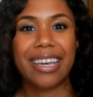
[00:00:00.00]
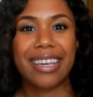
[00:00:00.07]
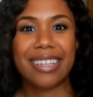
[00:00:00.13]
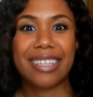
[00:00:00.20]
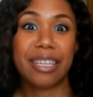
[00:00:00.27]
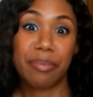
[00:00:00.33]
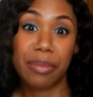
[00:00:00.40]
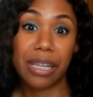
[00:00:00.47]

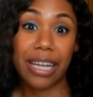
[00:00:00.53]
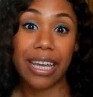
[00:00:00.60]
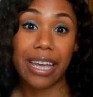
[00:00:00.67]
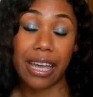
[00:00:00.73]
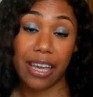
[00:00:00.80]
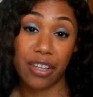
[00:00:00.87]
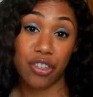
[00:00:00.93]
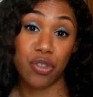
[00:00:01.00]
similar
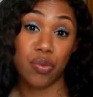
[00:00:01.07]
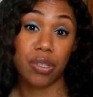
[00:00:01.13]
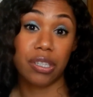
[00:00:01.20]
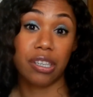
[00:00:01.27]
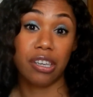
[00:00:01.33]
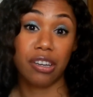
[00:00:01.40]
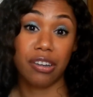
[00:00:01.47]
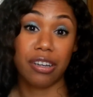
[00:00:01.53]
hair and she was
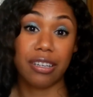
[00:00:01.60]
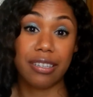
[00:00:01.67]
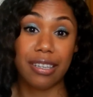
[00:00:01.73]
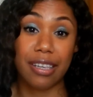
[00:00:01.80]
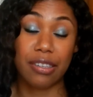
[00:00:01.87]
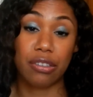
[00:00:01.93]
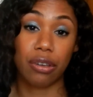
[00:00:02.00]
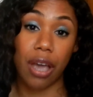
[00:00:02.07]
curious
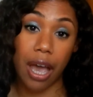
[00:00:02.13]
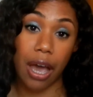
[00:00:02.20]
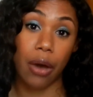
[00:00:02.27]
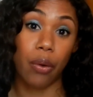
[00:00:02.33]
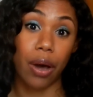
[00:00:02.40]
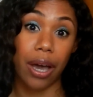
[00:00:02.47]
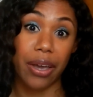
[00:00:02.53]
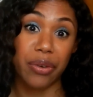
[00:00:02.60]
as to
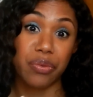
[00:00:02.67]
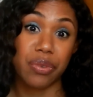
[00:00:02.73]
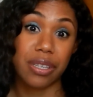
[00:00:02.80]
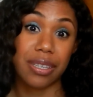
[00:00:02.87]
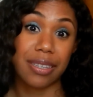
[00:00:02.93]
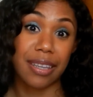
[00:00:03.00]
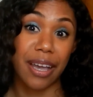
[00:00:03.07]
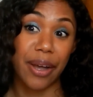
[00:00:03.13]
how I
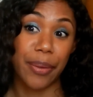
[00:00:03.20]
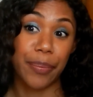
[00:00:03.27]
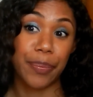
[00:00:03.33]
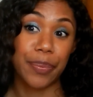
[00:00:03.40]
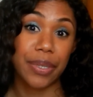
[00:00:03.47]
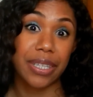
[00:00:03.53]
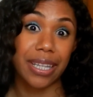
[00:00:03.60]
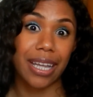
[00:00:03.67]
was
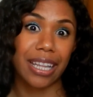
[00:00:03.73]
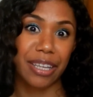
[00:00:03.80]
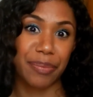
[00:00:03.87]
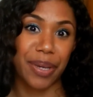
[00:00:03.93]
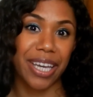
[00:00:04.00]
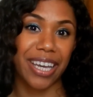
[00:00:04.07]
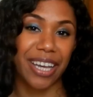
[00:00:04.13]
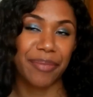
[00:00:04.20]
styling
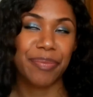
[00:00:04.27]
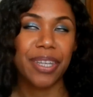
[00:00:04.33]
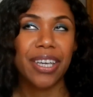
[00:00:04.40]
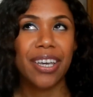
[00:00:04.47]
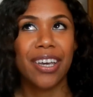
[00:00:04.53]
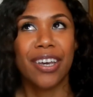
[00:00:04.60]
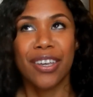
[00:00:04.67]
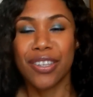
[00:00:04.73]
my hair.
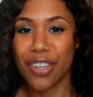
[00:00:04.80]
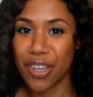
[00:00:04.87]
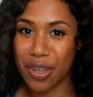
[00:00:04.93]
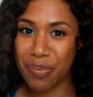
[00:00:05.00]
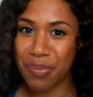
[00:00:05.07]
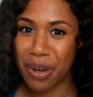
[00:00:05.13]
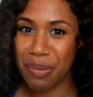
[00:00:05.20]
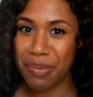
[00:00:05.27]
So you
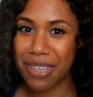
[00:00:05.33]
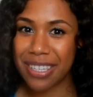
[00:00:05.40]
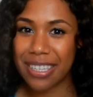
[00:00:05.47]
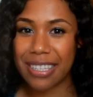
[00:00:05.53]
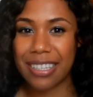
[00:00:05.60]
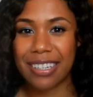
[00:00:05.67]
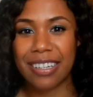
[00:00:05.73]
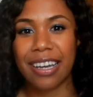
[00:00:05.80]
can probably see
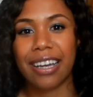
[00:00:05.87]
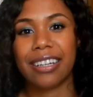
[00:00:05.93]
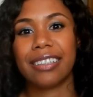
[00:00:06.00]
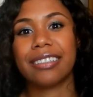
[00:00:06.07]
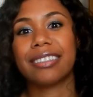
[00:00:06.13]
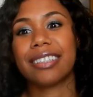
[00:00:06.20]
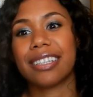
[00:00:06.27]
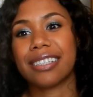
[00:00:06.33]
in the
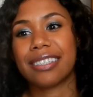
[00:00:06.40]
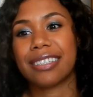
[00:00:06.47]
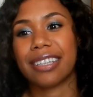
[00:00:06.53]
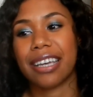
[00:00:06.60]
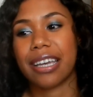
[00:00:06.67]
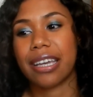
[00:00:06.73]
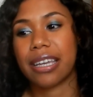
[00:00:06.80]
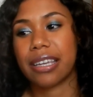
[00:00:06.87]
title, this
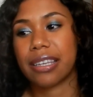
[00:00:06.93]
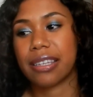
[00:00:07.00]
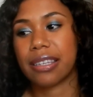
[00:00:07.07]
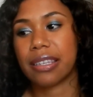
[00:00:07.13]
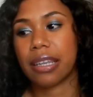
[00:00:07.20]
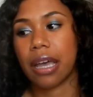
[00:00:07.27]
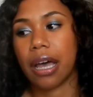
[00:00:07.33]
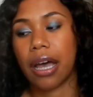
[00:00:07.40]

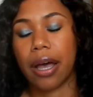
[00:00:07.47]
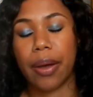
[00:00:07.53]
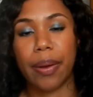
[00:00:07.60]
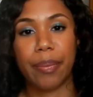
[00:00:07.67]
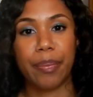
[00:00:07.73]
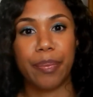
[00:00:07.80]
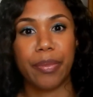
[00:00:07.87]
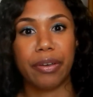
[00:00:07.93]
is
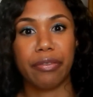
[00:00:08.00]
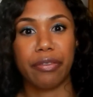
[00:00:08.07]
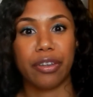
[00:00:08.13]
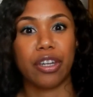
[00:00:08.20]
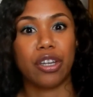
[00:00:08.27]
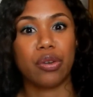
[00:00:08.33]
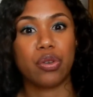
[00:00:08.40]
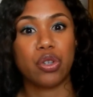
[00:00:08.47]
a
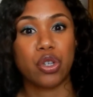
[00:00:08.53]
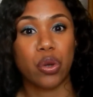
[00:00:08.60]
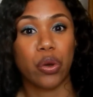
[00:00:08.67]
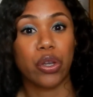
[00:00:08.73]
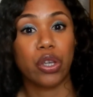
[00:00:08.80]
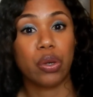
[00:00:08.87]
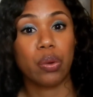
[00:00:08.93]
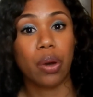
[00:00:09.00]
video
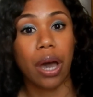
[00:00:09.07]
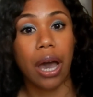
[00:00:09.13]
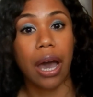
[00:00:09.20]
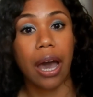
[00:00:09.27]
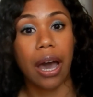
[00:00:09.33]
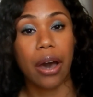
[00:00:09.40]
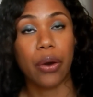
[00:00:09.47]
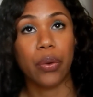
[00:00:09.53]
showing you
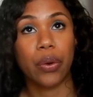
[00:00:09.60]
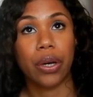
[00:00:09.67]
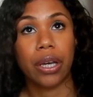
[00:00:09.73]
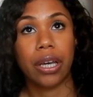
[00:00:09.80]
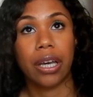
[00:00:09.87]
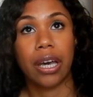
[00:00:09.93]
how